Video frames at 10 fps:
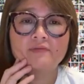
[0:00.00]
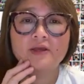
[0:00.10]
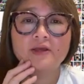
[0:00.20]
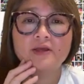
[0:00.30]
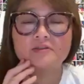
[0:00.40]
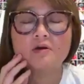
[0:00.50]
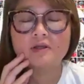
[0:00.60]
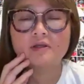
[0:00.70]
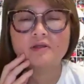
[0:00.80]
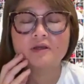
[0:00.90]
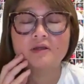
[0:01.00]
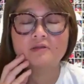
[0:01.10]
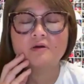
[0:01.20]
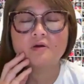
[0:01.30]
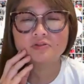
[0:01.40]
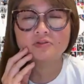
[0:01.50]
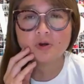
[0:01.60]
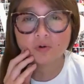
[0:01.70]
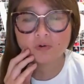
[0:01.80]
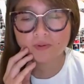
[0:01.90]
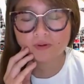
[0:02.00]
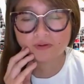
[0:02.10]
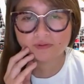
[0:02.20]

that's starting in October.